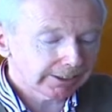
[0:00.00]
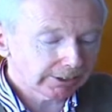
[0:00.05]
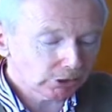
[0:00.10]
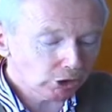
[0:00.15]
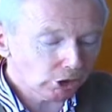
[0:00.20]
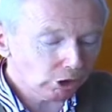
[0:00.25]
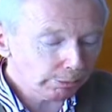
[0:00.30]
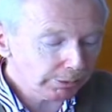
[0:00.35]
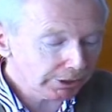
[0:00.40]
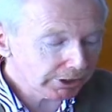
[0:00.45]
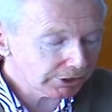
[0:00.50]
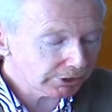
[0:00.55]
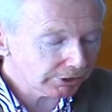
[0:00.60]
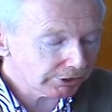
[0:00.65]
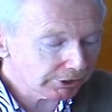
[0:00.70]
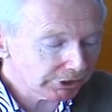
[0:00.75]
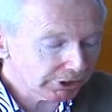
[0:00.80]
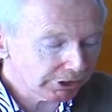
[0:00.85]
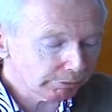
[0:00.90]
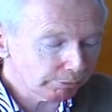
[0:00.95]
communist
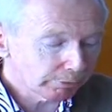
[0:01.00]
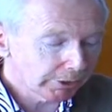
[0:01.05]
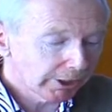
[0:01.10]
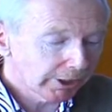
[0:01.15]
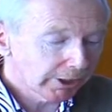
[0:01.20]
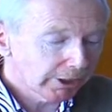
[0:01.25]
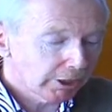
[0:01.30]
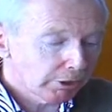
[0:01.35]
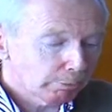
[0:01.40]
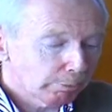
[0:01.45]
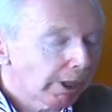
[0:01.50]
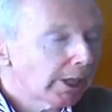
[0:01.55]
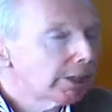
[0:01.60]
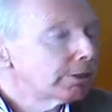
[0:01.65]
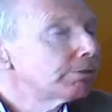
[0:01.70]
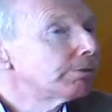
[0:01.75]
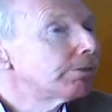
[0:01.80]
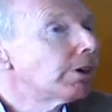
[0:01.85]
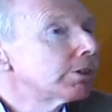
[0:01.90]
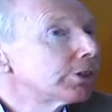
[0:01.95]
regime by
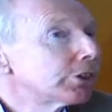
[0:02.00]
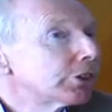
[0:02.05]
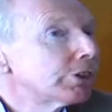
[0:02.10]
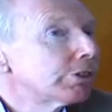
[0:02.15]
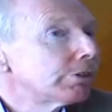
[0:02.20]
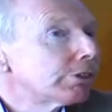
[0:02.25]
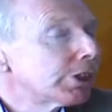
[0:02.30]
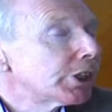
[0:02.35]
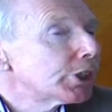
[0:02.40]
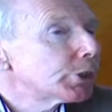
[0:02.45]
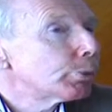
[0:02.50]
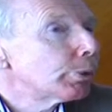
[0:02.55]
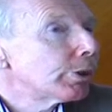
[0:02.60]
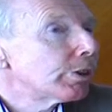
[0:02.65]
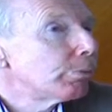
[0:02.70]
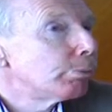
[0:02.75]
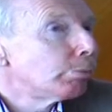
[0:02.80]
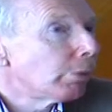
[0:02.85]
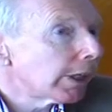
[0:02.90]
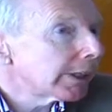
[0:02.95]
functionaries with
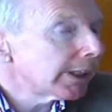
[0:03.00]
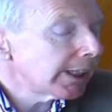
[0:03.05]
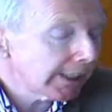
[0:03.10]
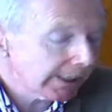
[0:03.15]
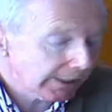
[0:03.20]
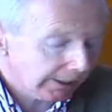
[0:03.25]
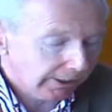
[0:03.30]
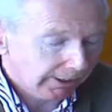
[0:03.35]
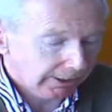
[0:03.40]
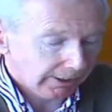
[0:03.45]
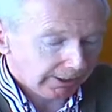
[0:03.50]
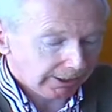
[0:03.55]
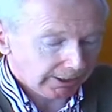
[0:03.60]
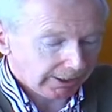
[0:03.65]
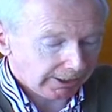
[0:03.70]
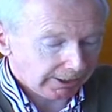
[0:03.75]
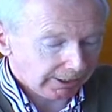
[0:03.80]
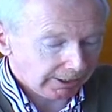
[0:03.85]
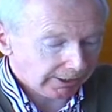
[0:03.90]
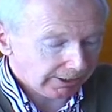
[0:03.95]
money
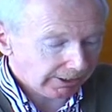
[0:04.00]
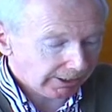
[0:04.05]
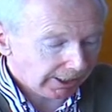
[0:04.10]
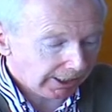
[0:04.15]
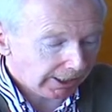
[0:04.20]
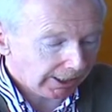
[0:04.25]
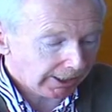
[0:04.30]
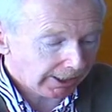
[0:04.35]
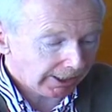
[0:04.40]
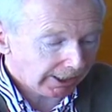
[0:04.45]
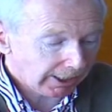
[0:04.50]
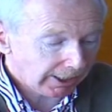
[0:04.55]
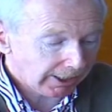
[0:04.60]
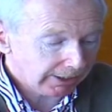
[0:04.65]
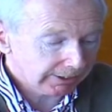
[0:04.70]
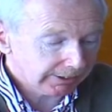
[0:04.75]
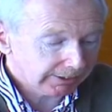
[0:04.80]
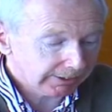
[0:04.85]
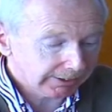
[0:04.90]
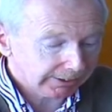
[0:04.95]

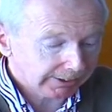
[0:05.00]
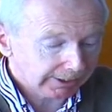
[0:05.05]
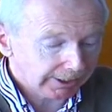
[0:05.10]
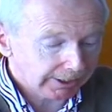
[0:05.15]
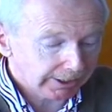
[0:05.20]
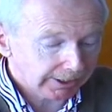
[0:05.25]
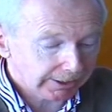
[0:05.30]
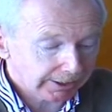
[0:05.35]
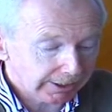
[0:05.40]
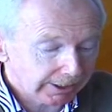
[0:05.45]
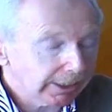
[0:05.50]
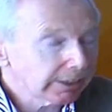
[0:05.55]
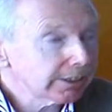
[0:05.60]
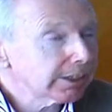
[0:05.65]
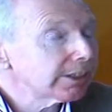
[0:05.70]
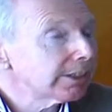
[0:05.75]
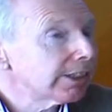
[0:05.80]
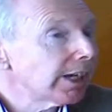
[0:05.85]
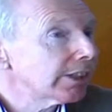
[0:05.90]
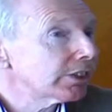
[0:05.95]
and
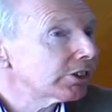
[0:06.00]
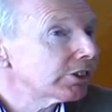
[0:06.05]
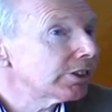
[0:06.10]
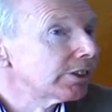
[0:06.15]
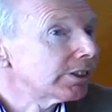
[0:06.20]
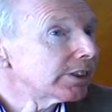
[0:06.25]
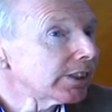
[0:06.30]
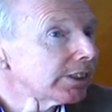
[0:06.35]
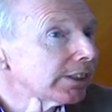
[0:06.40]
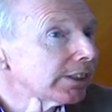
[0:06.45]
connections in